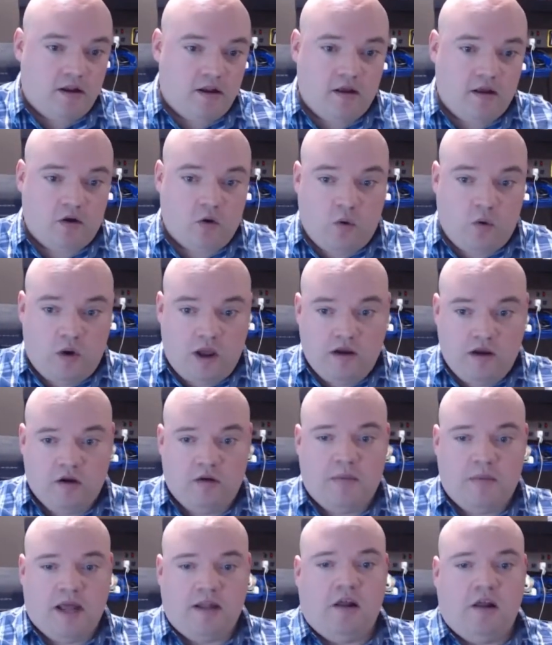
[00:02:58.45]

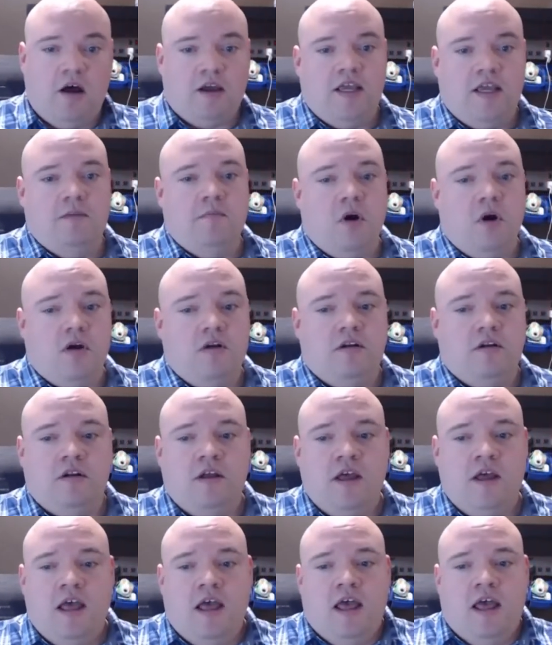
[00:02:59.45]
acquired by Lockheed Martin.
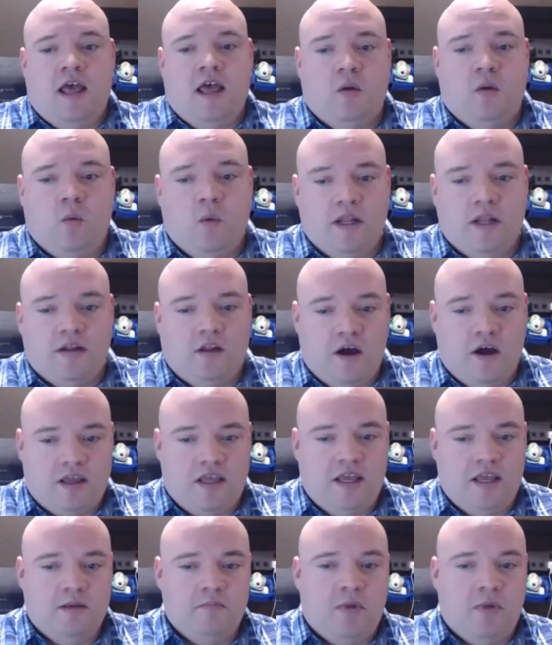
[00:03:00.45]
And when Lockheed